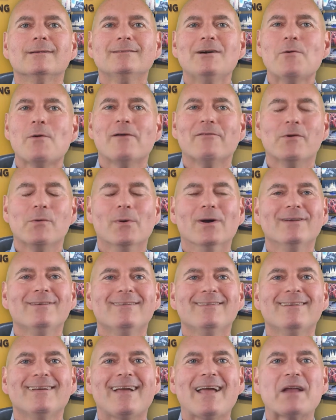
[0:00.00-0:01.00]
Hello,
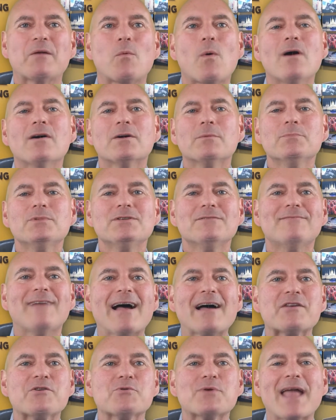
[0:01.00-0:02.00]
everyone, and welcome to
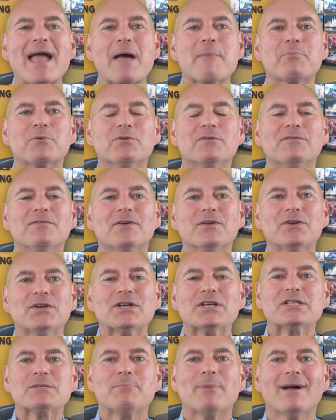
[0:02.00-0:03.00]
Value Capital
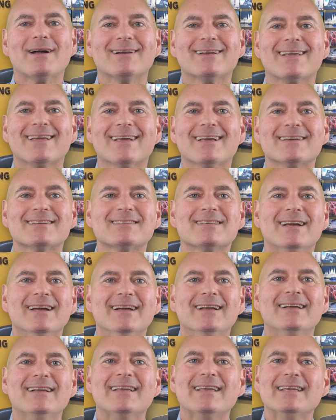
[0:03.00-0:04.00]
Funding's podcast,
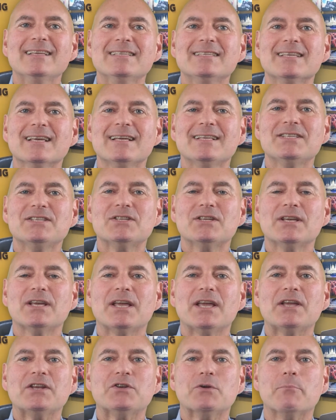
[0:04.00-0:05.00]
Insights
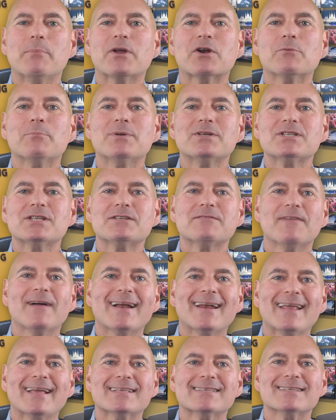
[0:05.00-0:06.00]
into Better Business
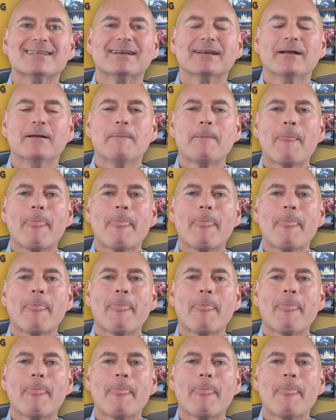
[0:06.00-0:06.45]
Financing.